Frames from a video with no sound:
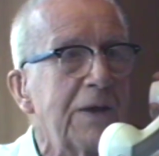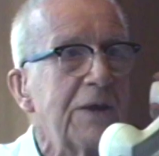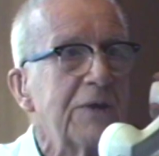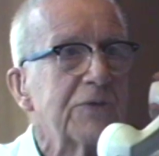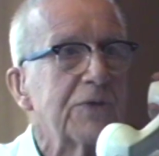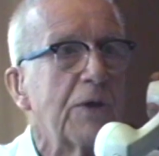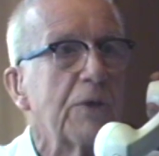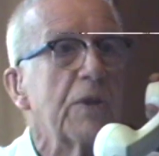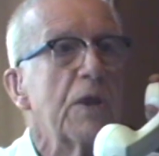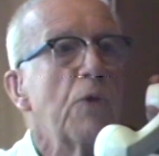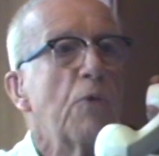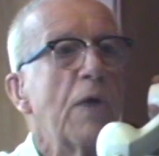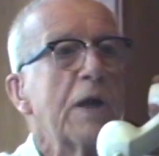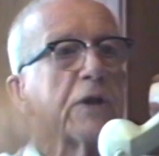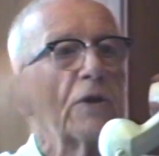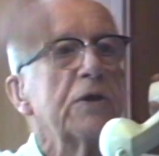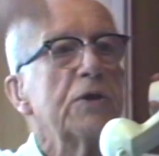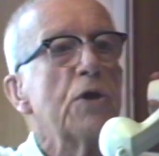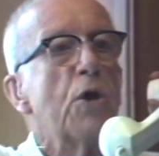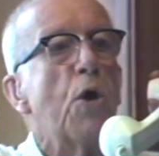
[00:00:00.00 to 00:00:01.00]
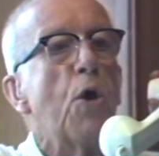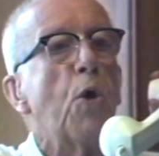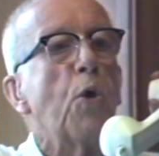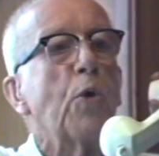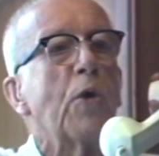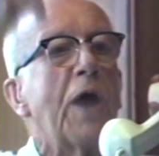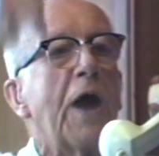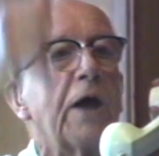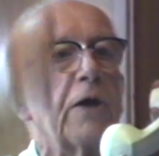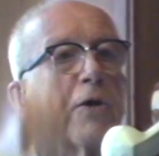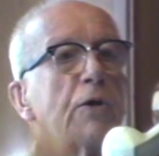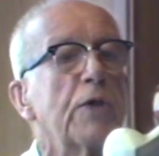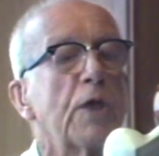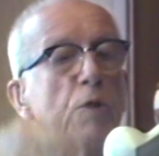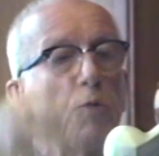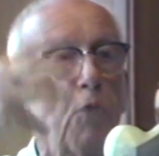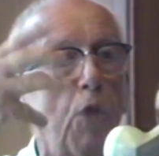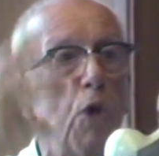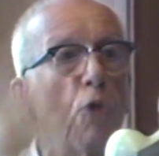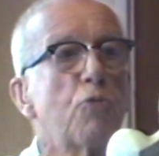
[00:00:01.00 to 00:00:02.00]
So what can you hold on to that
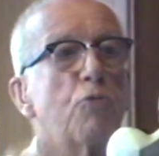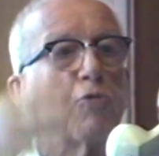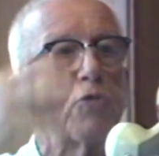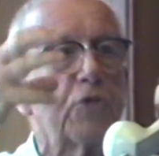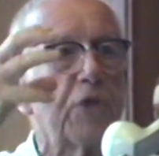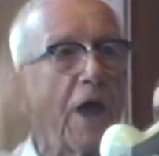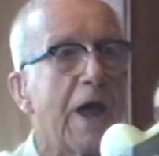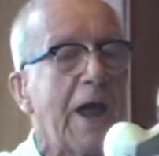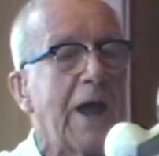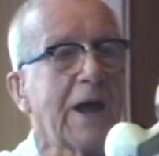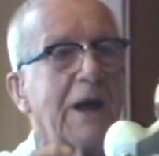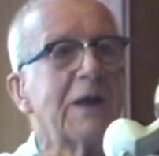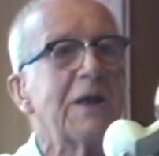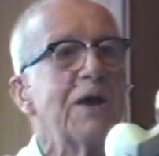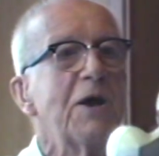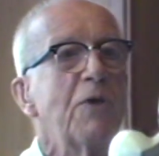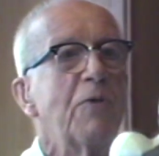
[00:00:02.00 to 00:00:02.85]
won't tear